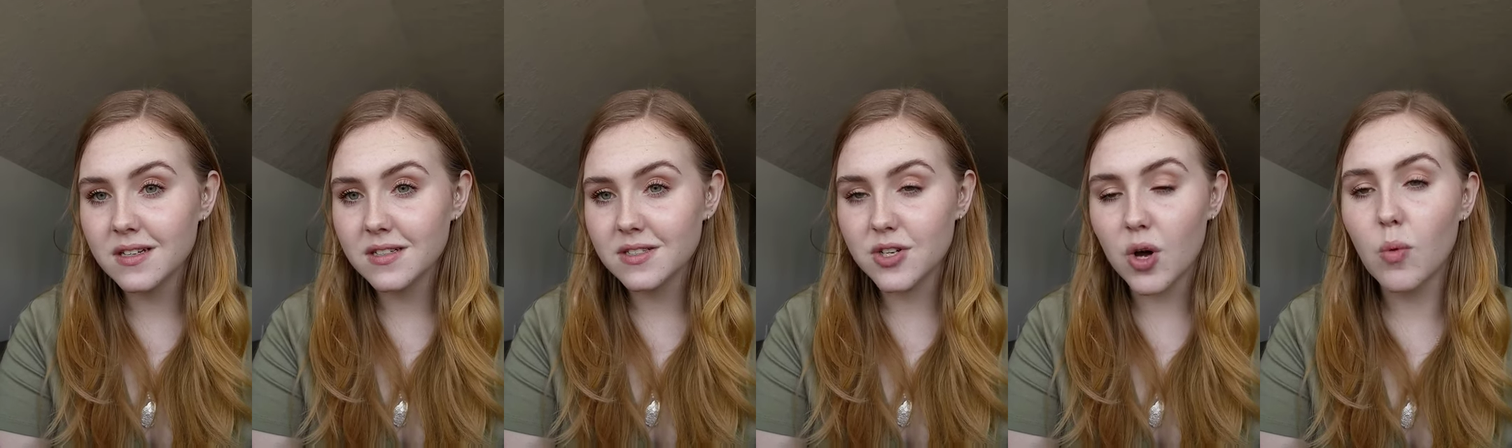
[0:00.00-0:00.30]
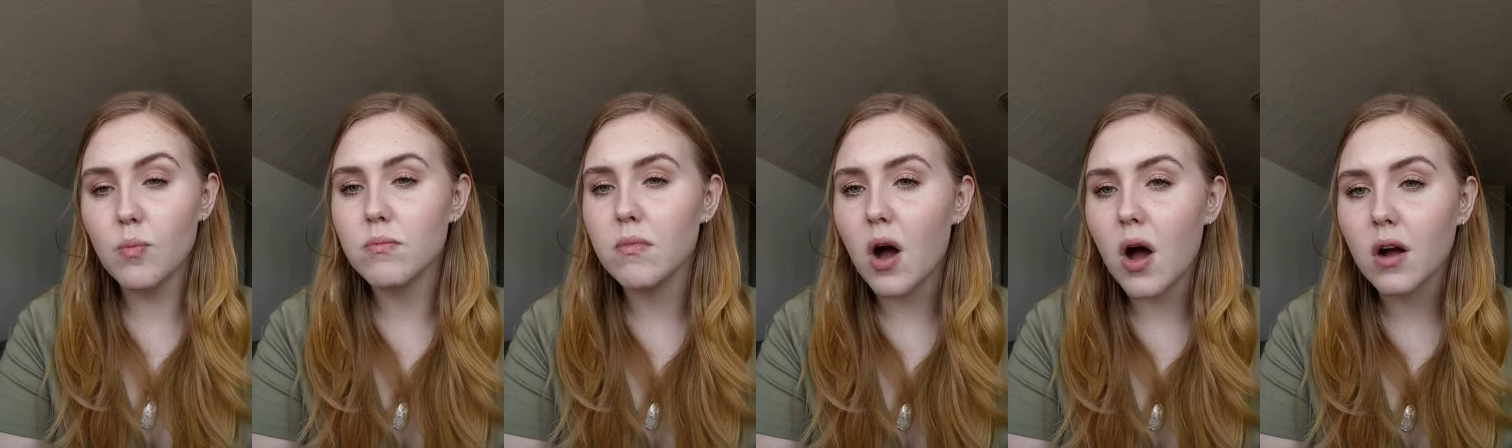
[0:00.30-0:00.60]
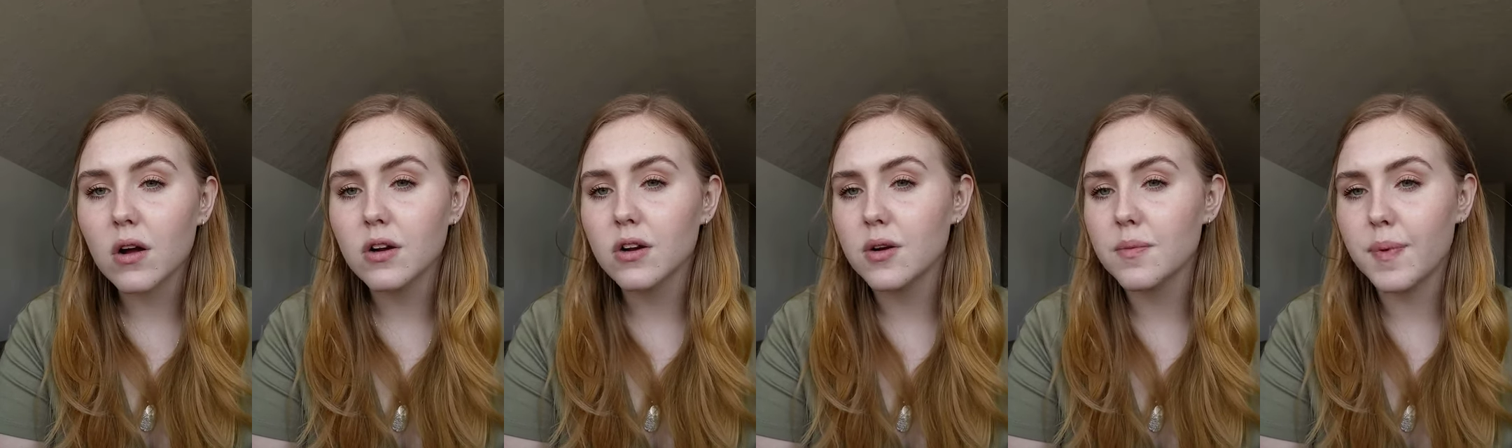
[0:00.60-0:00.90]
Don't
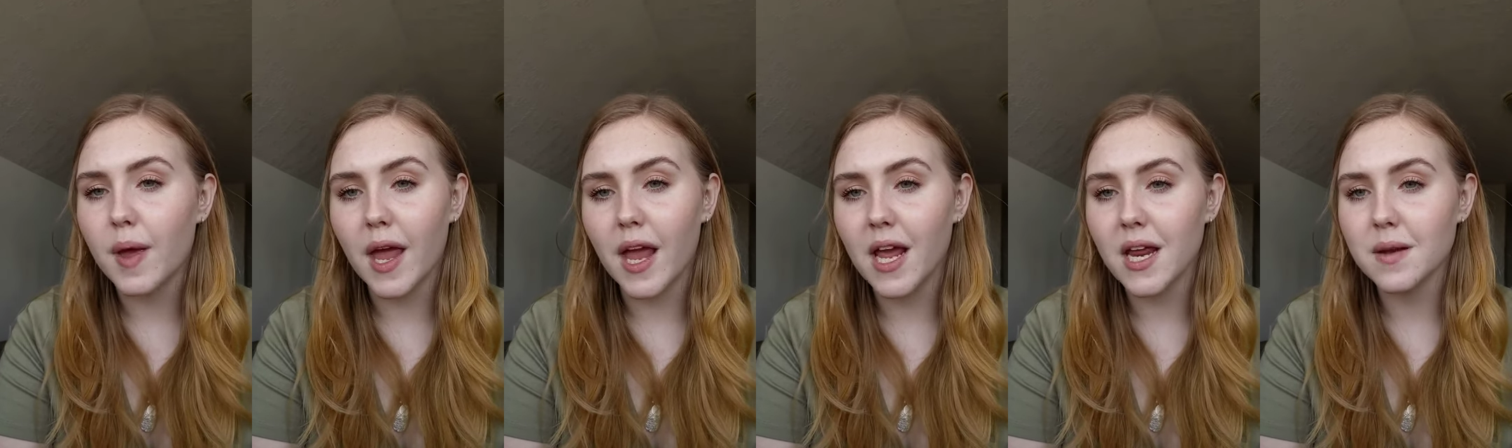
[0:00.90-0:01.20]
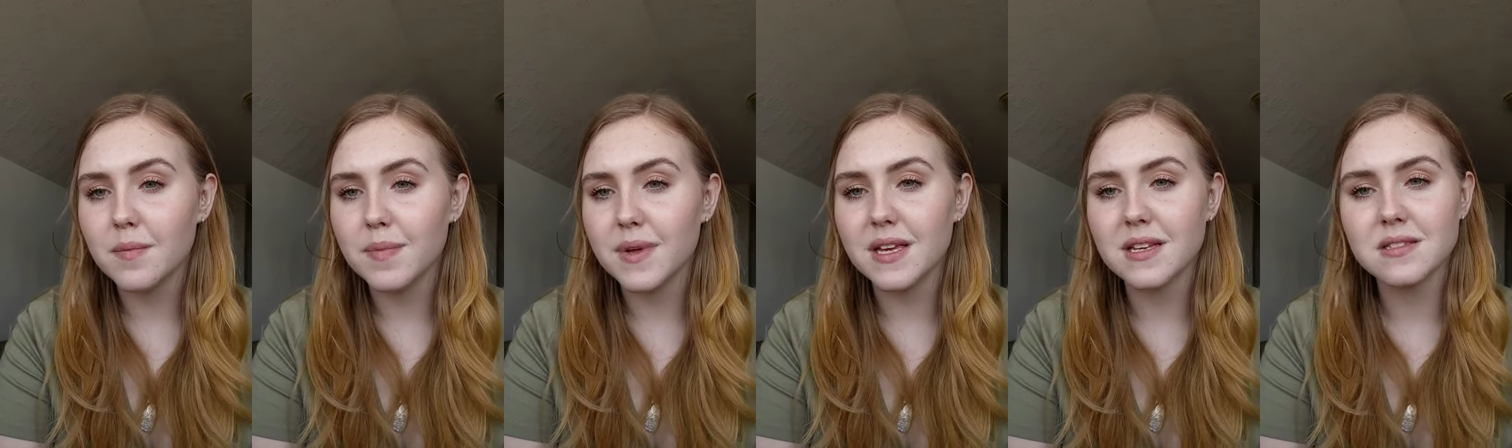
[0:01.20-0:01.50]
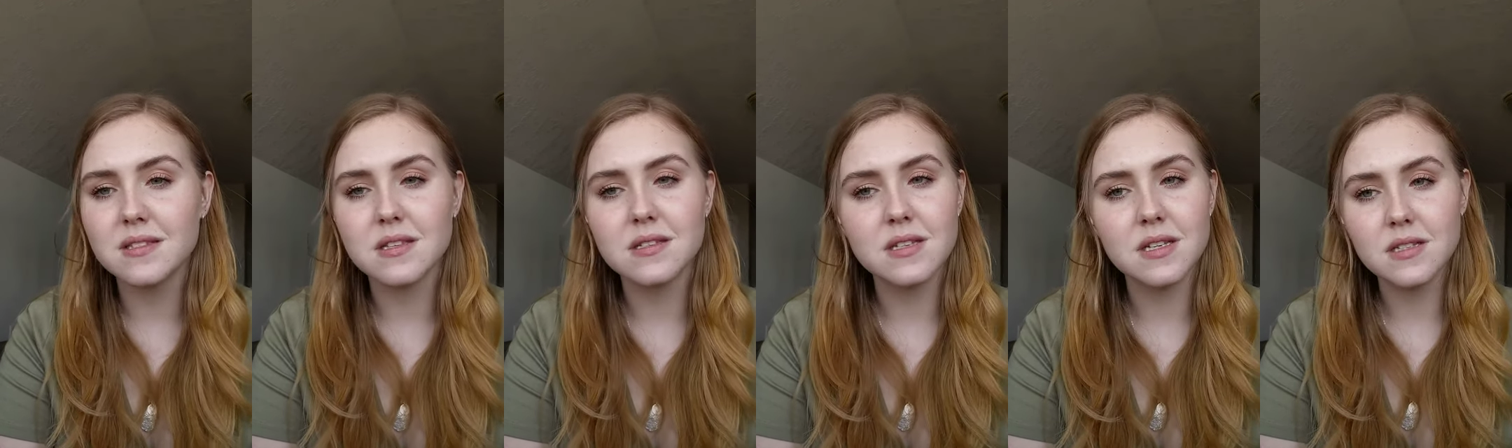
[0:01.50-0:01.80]
mock her pain,
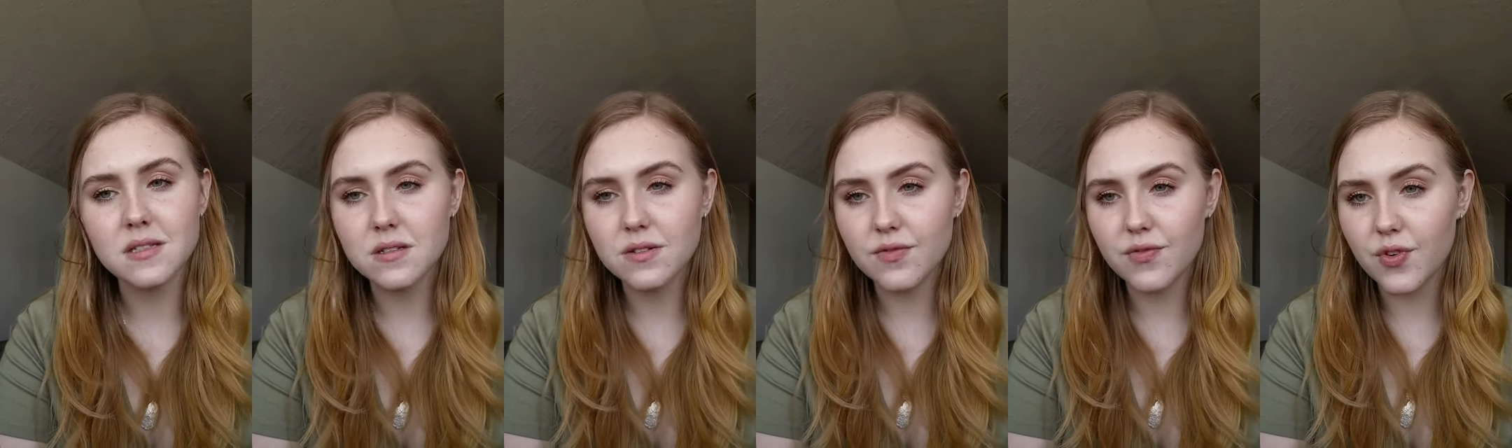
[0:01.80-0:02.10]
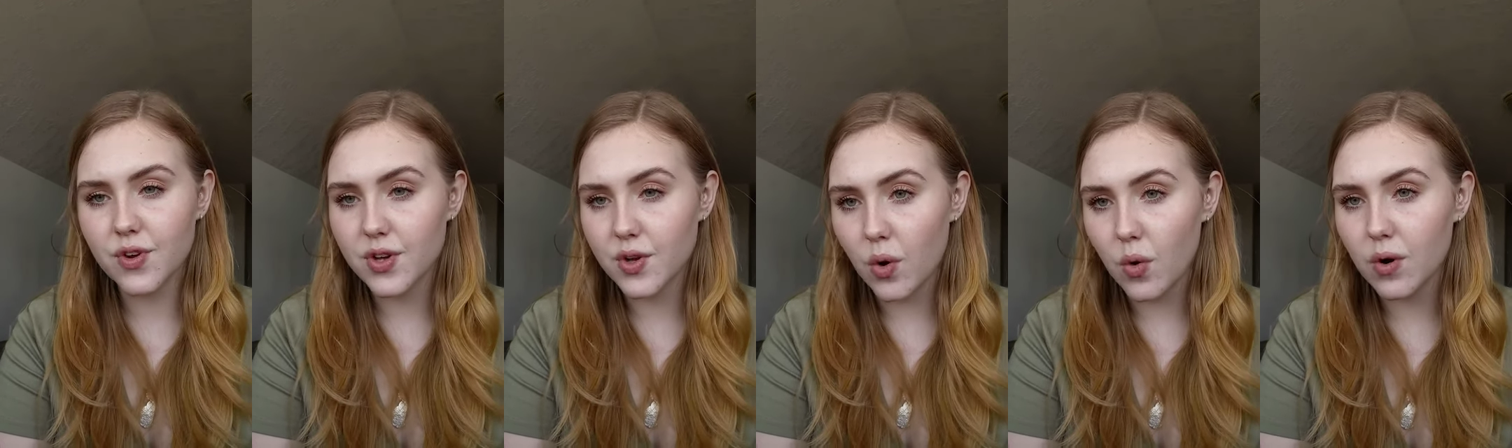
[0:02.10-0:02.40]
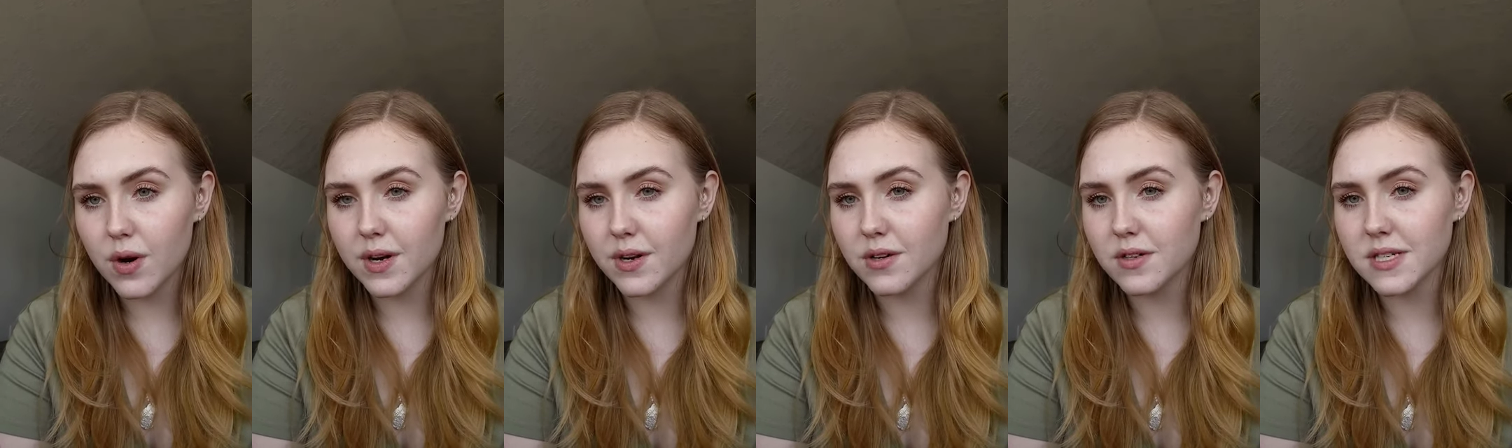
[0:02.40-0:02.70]
because this isn't for
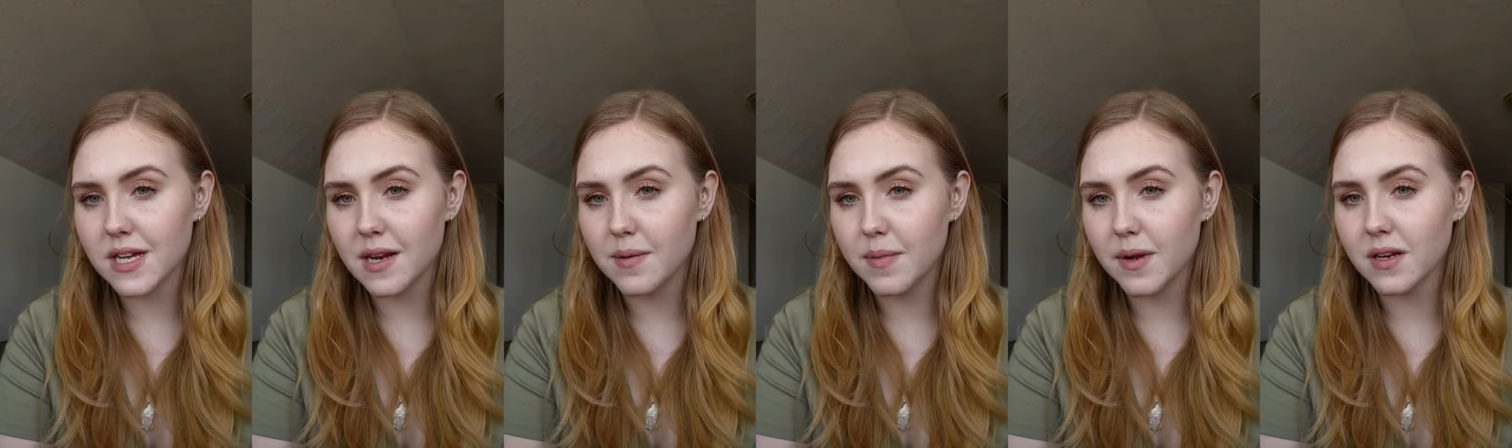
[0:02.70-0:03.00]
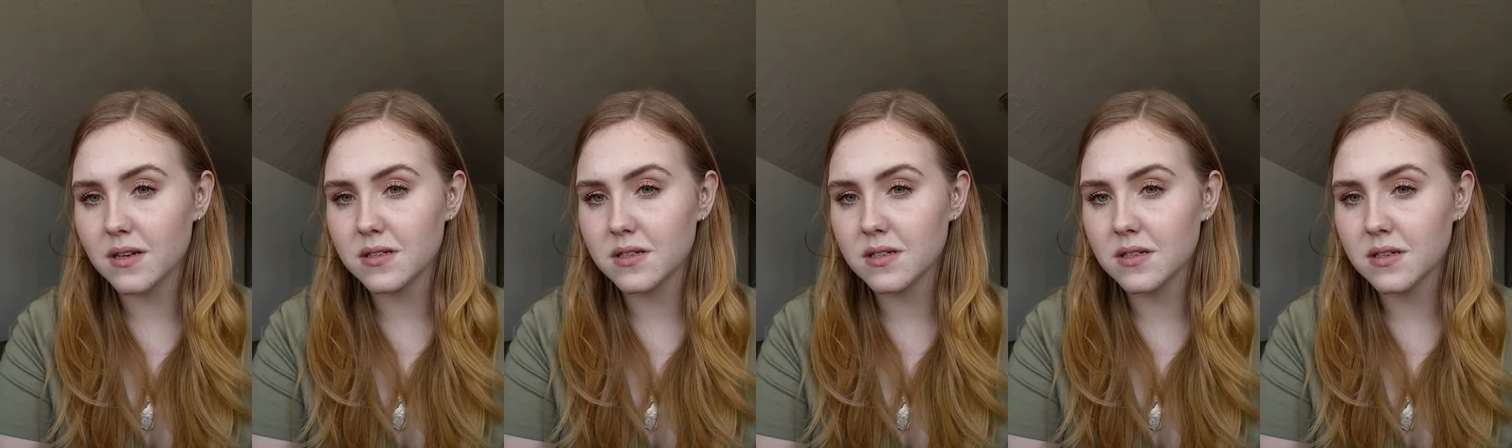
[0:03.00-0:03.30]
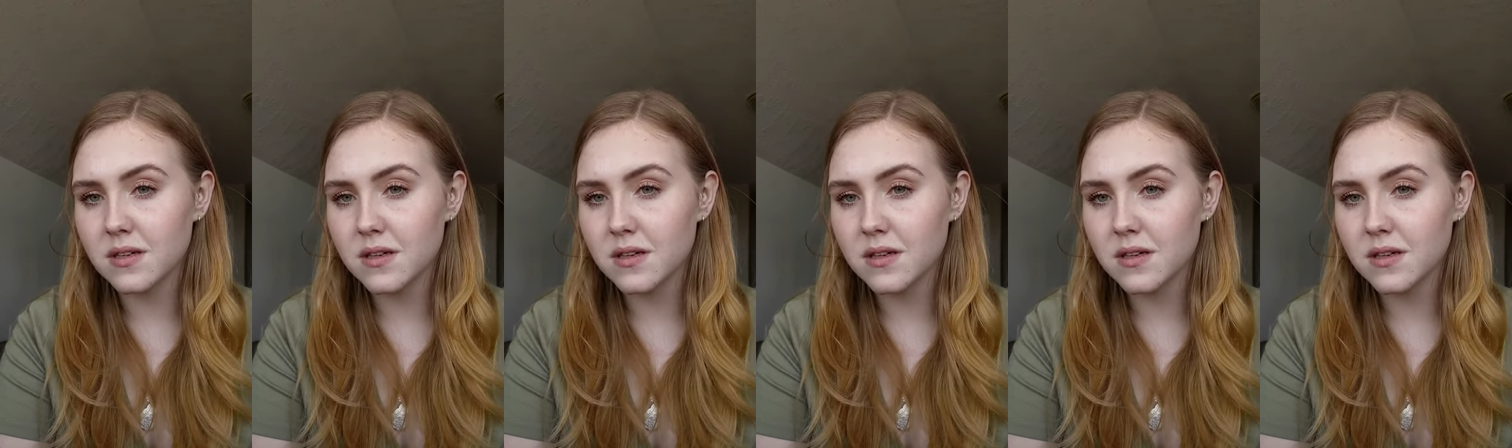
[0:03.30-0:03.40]
your entertainment.